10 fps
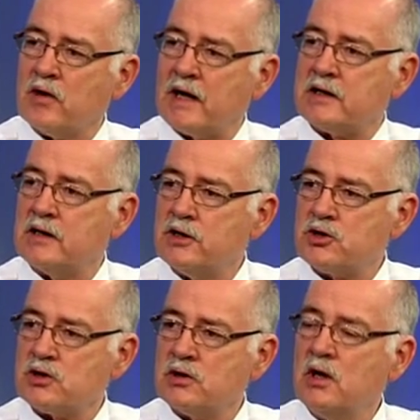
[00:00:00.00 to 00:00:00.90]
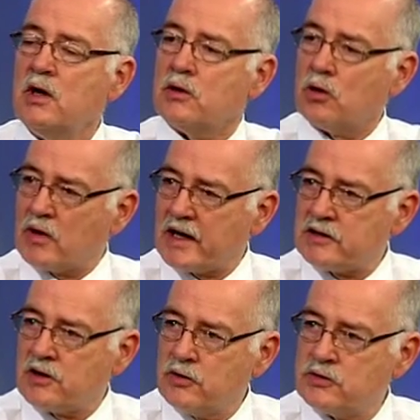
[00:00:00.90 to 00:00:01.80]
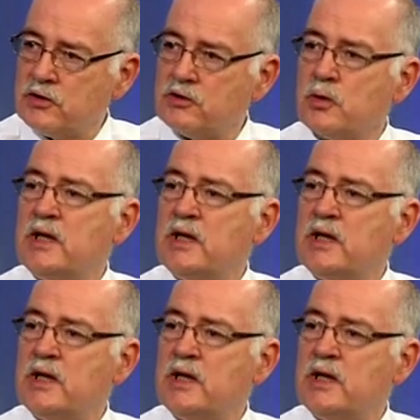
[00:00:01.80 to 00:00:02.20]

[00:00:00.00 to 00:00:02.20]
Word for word: for the right condition, the right doses.